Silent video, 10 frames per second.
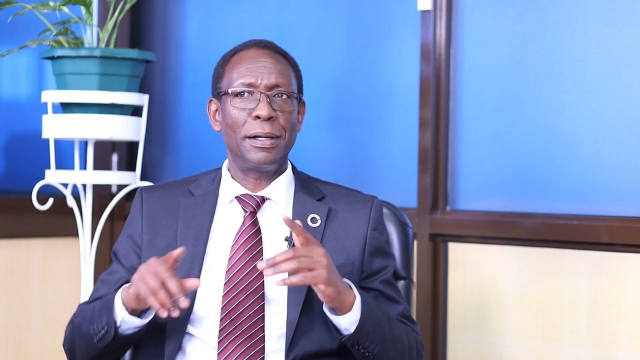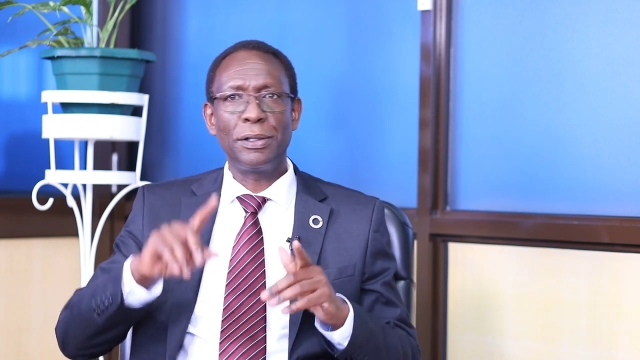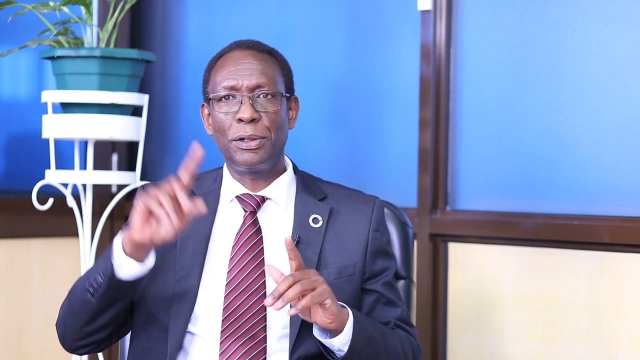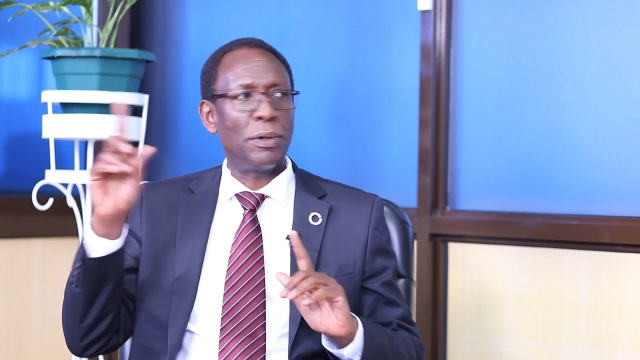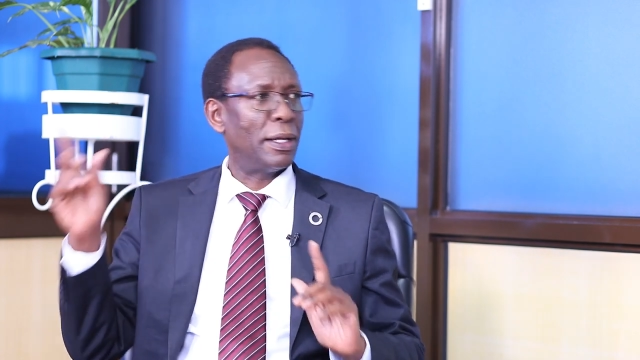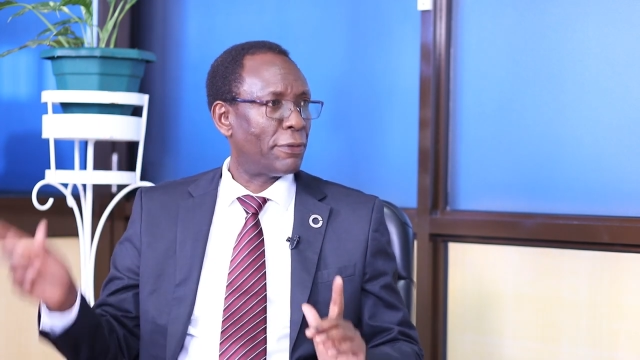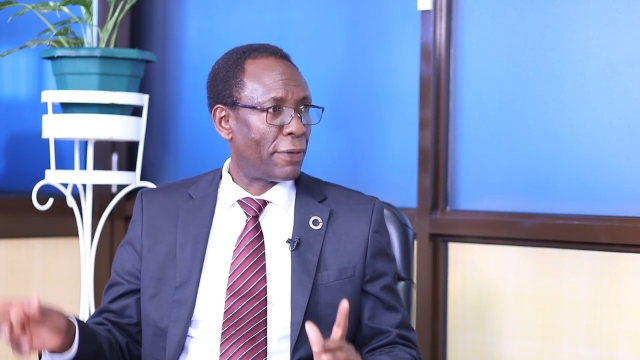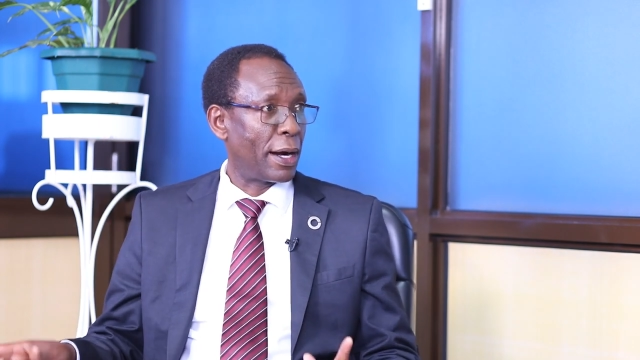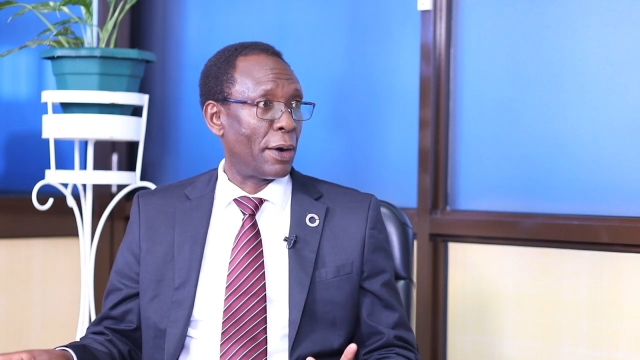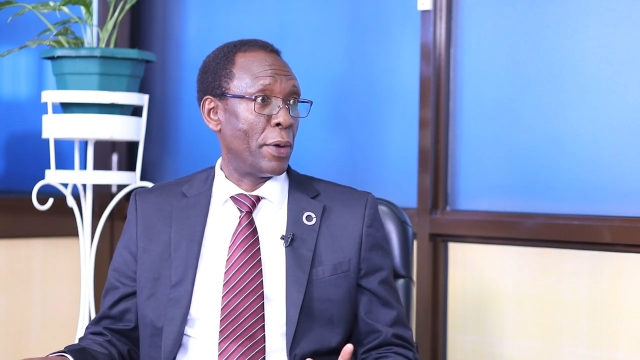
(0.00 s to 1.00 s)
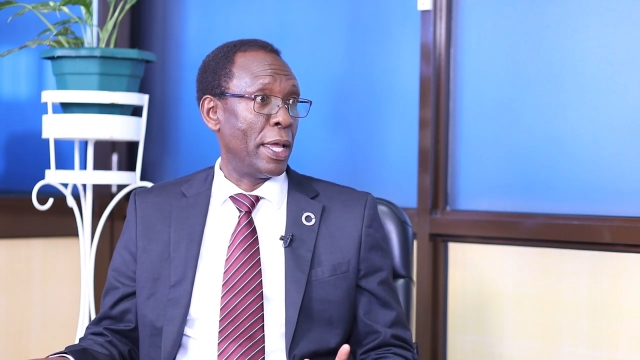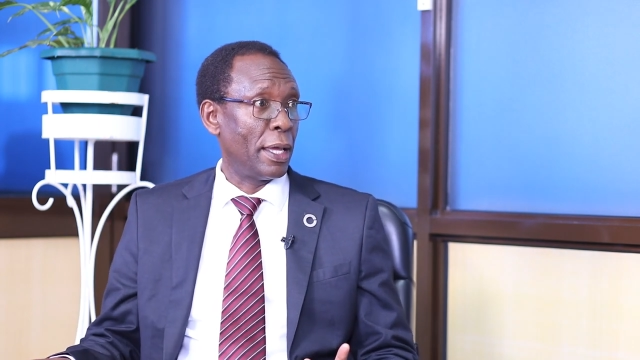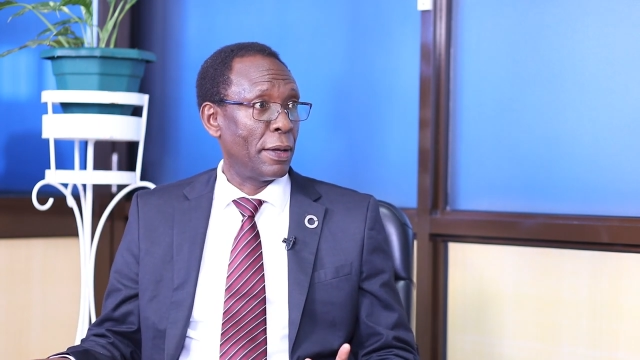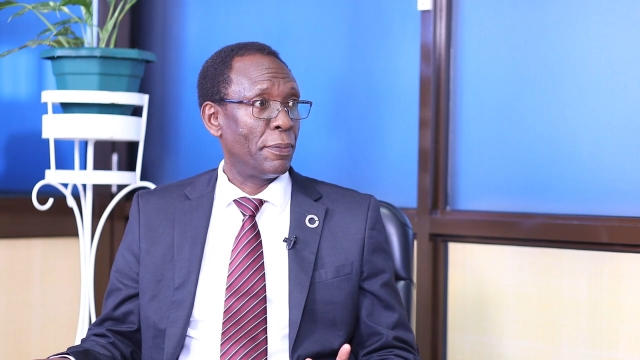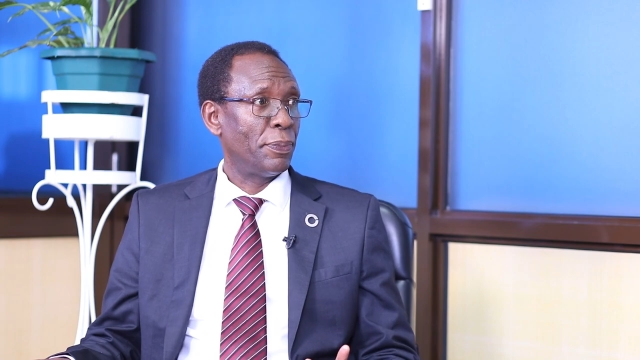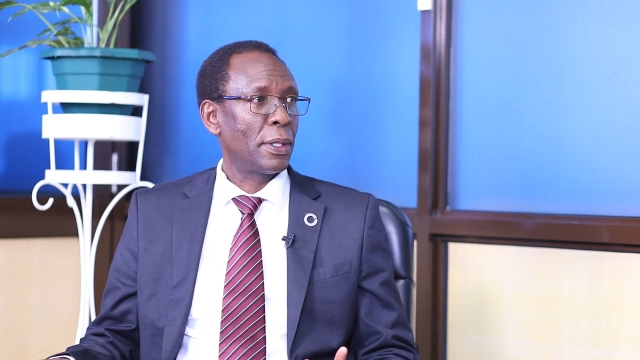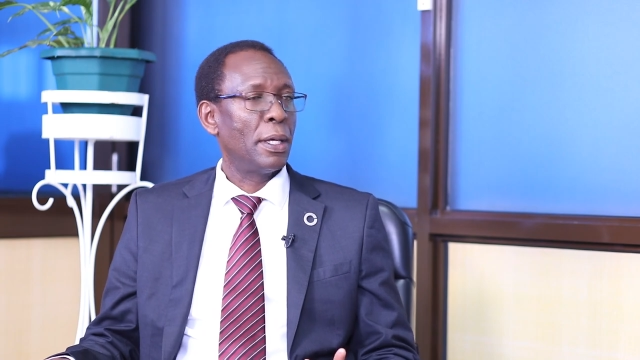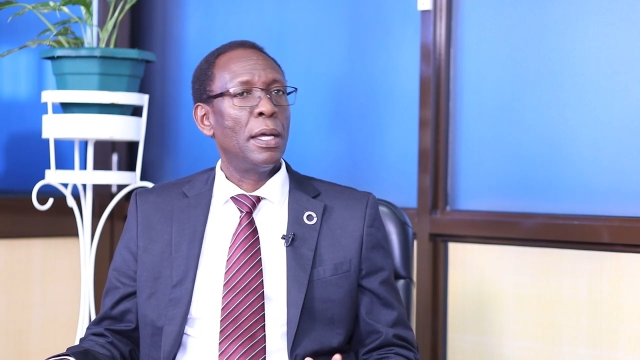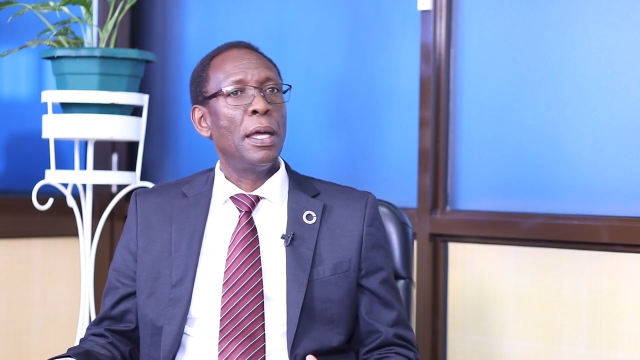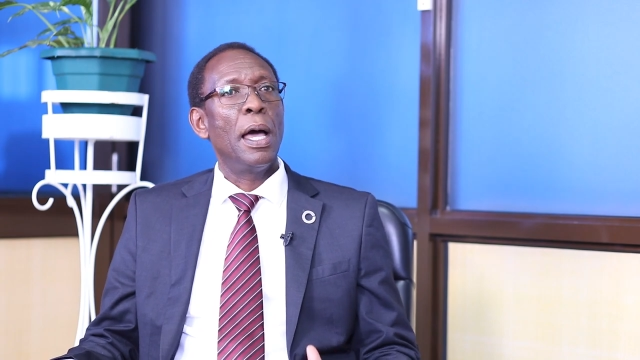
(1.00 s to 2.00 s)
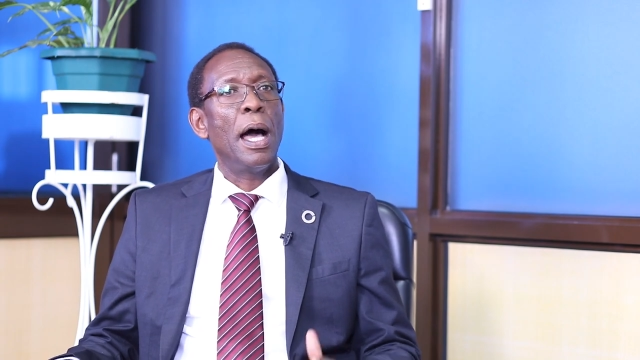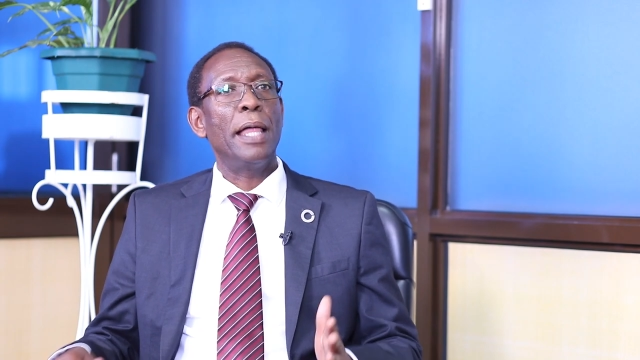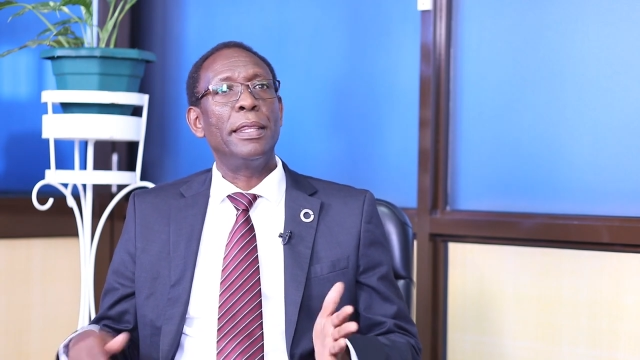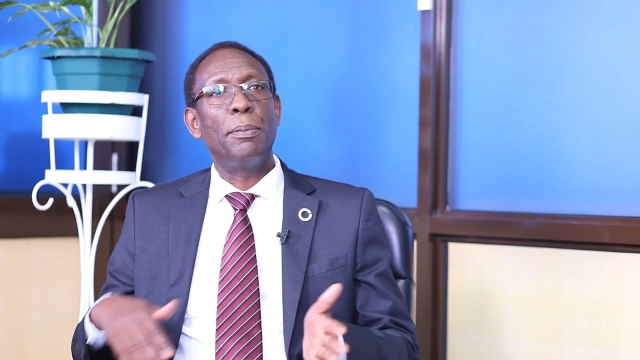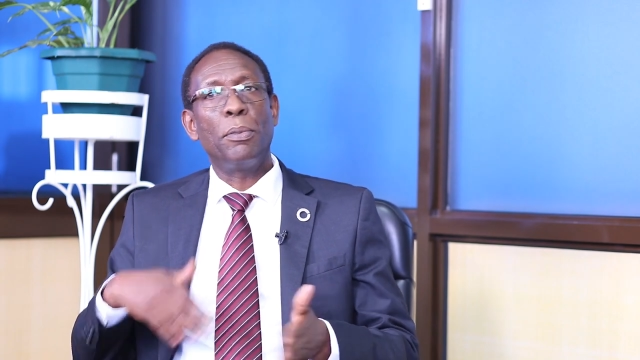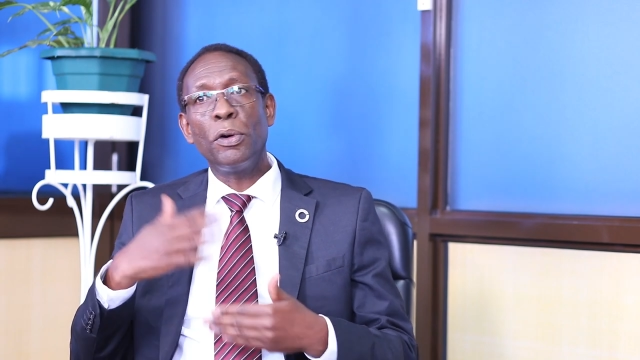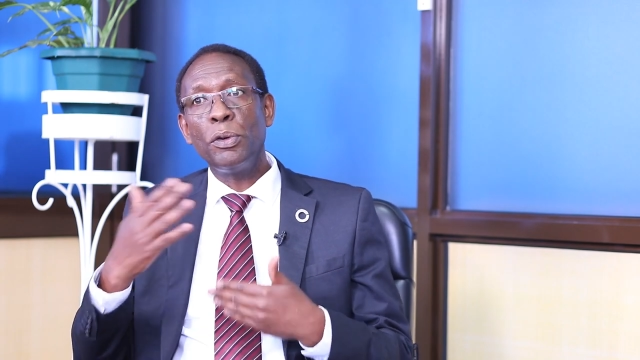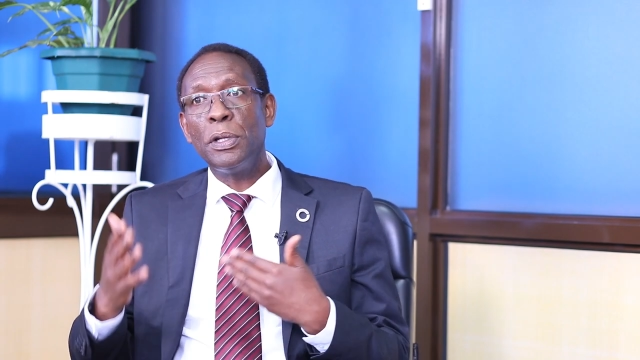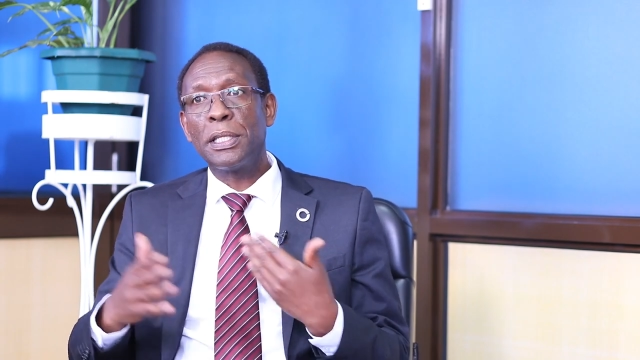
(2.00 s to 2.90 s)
do you live far away? And the more you